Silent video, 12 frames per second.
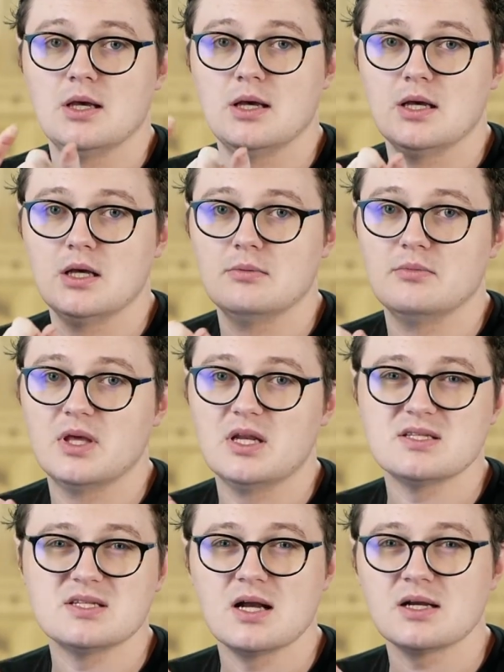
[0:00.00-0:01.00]
And
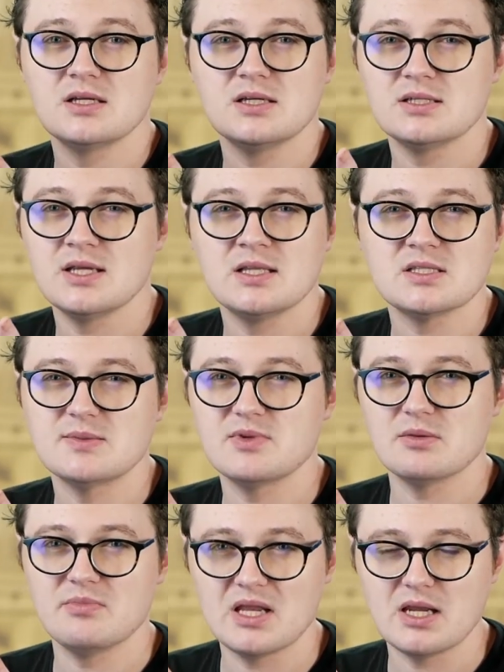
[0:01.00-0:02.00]
it's not going to contain some of
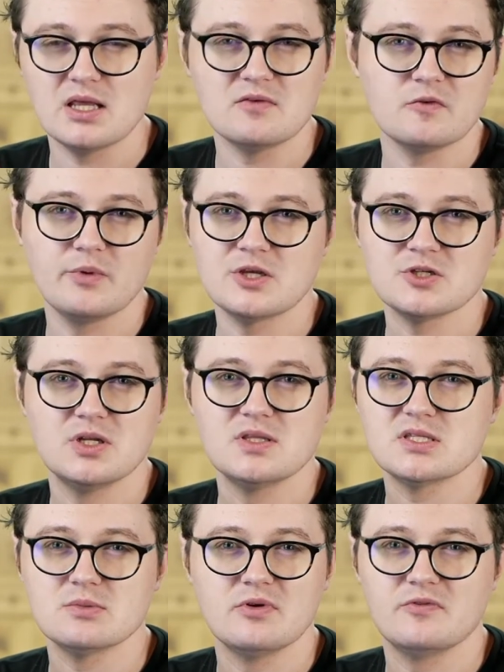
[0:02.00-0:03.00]
the meta information and
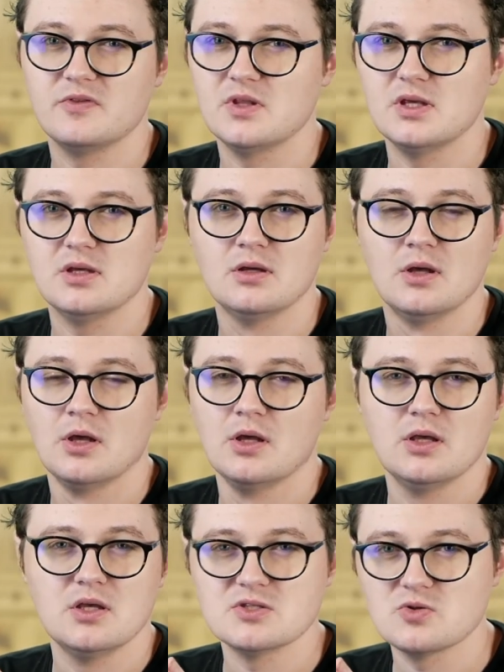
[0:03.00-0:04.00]
some of the
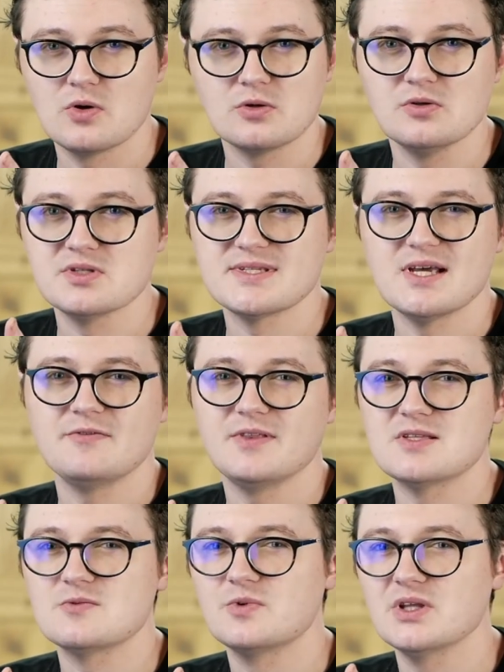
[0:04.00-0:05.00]
historical stuff
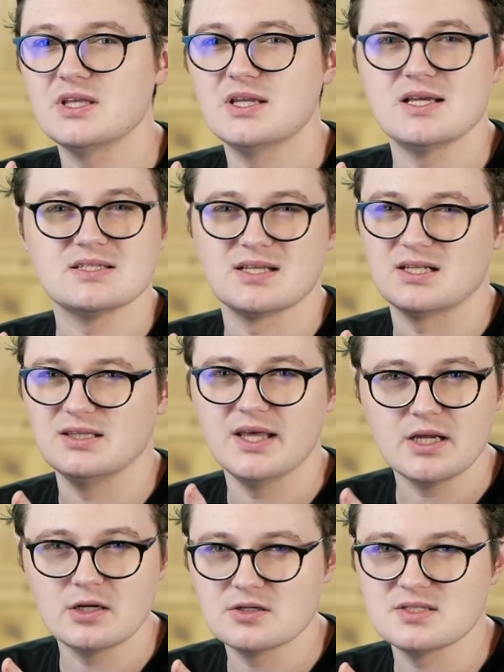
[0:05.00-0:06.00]
that's really nice, like
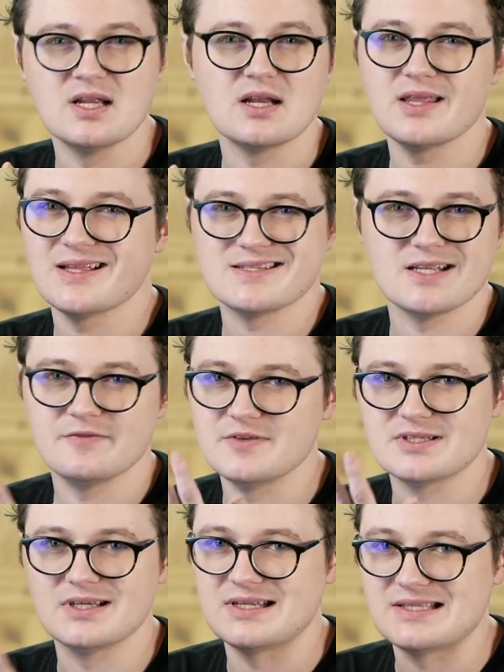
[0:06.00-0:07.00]
layers. None of that stuff
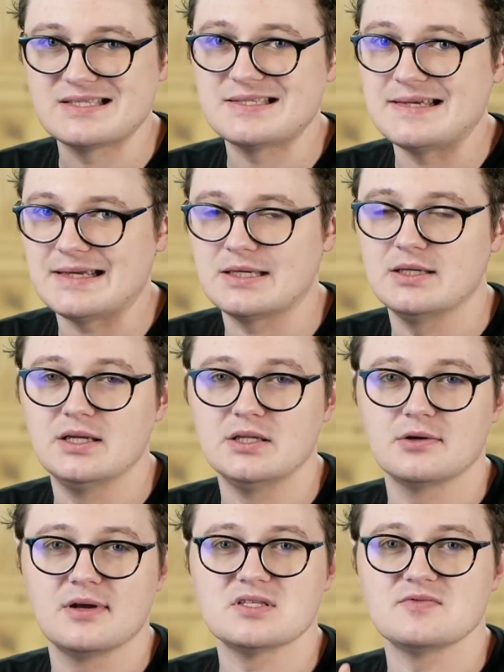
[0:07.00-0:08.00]
is going to stick in
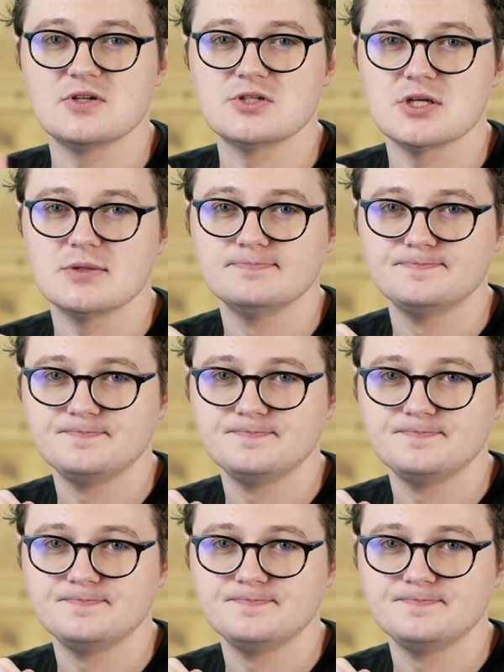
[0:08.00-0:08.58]
your SVG.